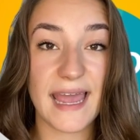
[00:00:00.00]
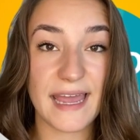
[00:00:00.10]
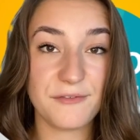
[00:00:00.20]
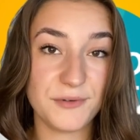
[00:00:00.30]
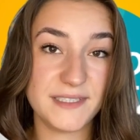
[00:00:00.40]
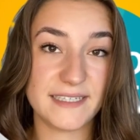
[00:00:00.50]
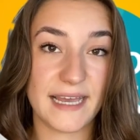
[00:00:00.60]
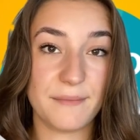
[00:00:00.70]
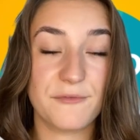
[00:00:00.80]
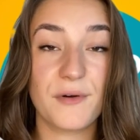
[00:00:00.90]
every
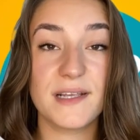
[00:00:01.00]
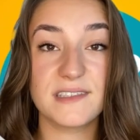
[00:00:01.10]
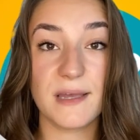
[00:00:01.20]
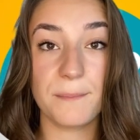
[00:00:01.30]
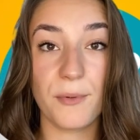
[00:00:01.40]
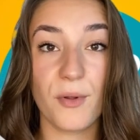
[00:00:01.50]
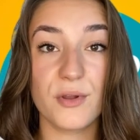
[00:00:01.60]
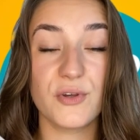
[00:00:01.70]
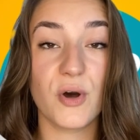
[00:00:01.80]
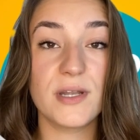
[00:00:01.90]
time. For
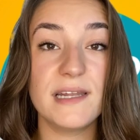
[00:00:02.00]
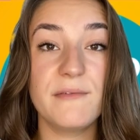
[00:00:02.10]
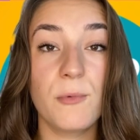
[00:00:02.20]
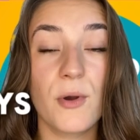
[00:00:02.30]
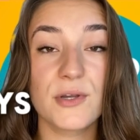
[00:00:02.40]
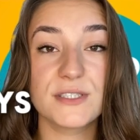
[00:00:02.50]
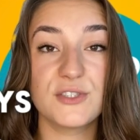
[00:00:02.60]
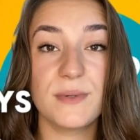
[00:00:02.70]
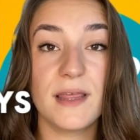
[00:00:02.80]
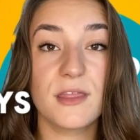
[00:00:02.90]
example, you only work
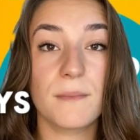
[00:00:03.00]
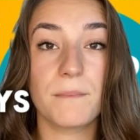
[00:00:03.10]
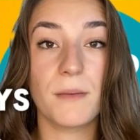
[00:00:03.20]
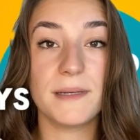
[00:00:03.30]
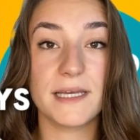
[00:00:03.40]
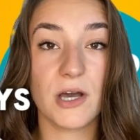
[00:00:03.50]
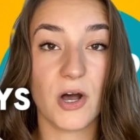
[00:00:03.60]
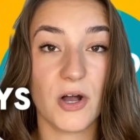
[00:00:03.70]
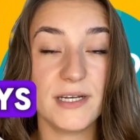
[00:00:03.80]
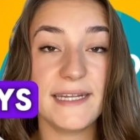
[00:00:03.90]
during the public
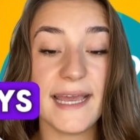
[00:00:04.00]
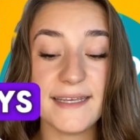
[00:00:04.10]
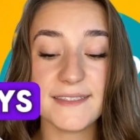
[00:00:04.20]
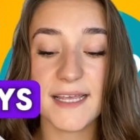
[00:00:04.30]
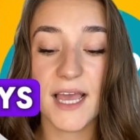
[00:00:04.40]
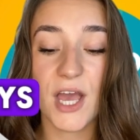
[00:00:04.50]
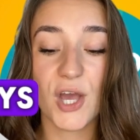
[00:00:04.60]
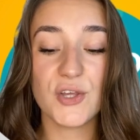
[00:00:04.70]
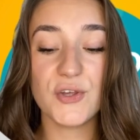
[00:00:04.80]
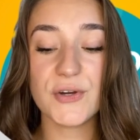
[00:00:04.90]
holidays,
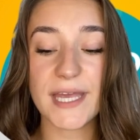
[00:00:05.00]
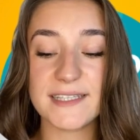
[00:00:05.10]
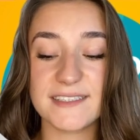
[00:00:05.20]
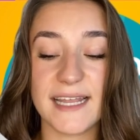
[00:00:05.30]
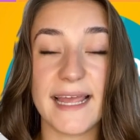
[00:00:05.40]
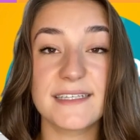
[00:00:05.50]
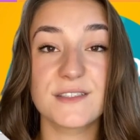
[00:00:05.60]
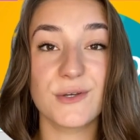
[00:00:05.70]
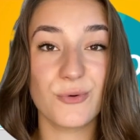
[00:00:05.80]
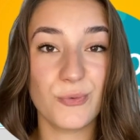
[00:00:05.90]
you can
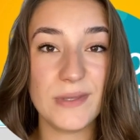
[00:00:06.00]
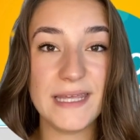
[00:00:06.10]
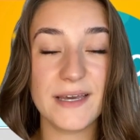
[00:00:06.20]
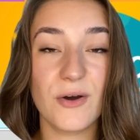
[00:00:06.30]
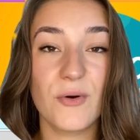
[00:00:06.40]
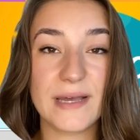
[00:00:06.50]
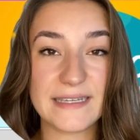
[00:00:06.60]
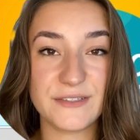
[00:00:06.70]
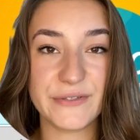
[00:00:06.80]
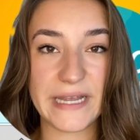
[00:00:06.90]
select oui
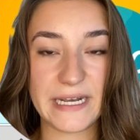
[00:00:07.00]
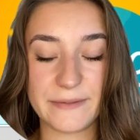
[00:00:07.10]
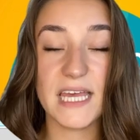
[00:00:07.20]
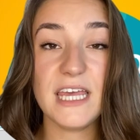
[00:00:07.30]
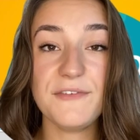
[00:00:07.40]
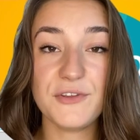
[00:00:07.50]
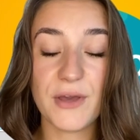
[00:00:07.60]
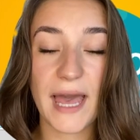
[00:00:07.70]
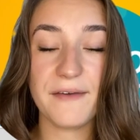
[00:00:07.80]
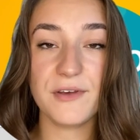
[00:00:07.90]
occasionnel. If you
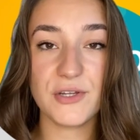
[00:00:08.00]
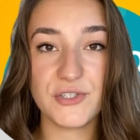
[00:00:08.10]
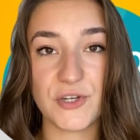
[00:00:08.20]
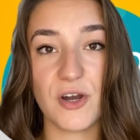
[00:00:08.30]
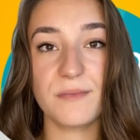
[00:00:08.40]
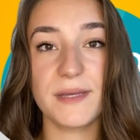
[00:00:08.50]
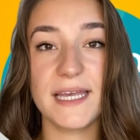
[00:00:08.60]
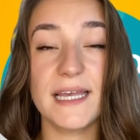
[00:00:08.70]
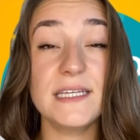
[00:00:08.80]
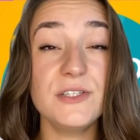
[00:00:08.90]
have a job
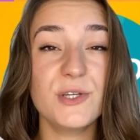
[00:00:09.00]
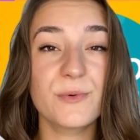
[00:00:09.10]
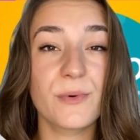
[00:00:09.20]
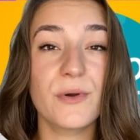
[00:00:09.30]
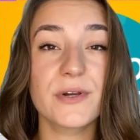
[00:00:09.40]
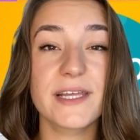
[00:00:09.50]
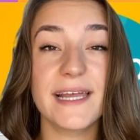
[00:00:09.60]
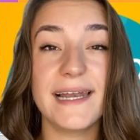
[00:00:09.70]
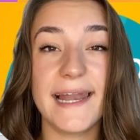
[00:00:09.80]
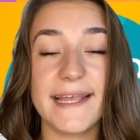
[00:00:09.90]
and you work
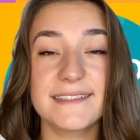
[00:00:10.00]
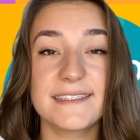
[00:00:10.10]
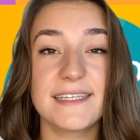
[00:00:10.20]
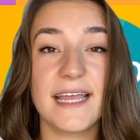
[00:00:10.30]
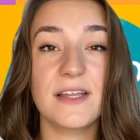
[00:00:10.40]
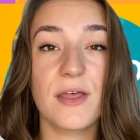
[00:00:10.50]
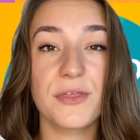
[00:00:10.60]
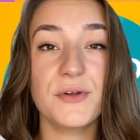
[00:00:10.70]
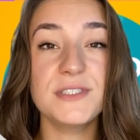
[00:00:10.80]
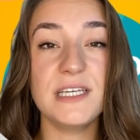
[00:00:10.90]
less than
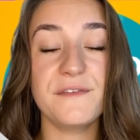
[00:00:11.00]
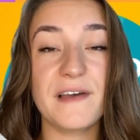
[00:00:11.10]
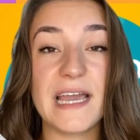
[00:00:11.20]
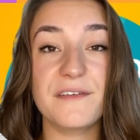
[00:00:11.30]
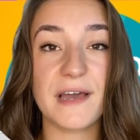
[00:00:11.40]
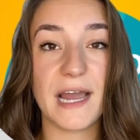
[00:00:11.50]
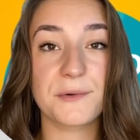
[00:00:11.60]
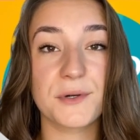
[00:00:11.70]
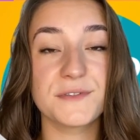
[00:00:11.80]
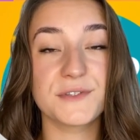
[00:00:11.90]
35
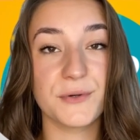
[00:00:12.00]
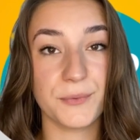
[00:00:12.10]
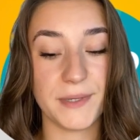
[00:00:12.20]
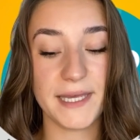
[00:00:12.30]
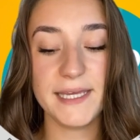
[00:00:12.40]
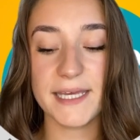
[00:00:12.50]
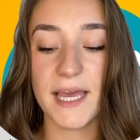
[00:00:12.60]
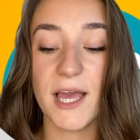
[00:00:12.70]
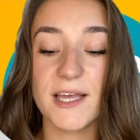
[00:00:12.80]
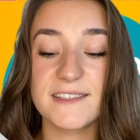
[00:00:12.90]
hours a week,
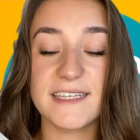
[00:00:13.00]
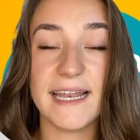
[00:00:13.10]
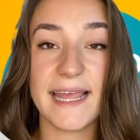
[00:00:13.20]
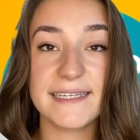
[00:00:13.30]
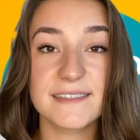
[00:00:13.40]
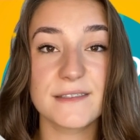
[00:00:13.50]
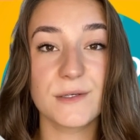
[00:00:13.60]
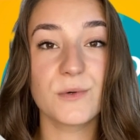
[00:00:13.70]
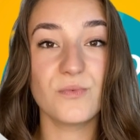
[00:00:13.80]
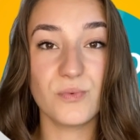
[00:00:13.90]
select
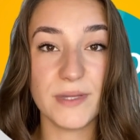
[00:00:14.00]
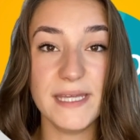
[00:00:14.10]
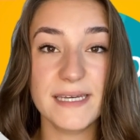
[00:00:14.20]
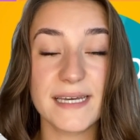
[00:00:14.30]
oui